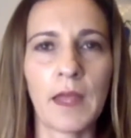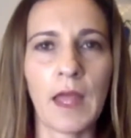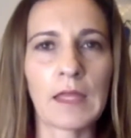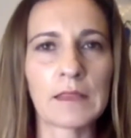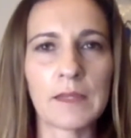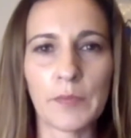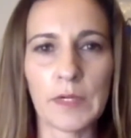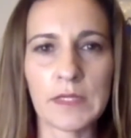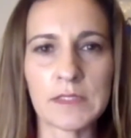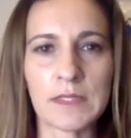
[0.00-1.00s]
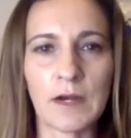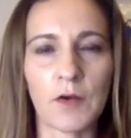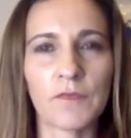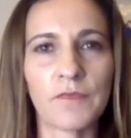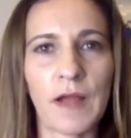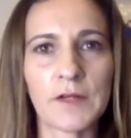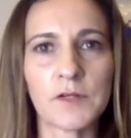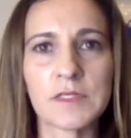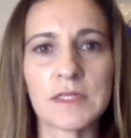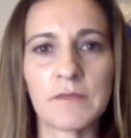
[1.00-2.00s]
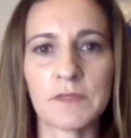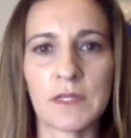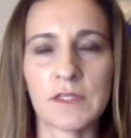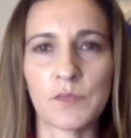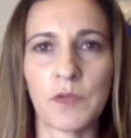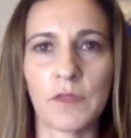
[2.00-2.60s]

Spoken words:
and liberties that our founders gifted us with